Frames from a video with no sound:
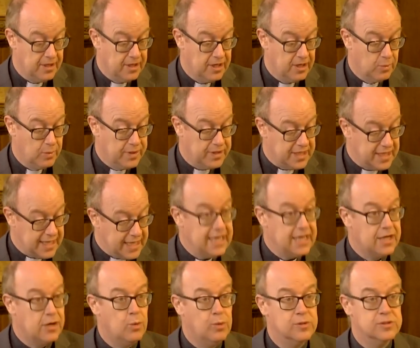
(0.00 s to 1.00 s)
with an
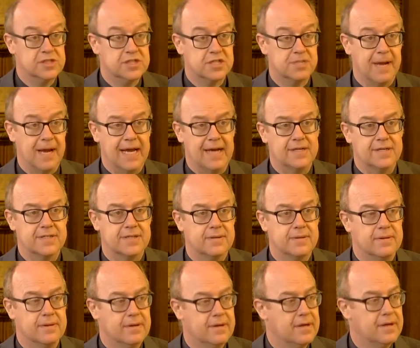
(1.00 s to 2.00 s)
equal respect
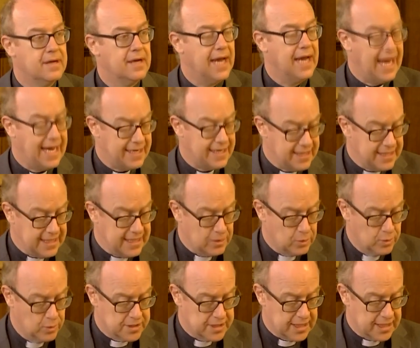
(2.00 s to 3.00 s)
and an equal
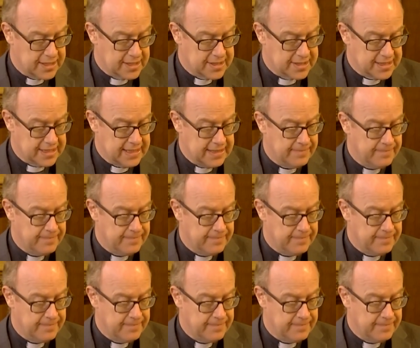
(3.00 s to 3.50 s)
dignity.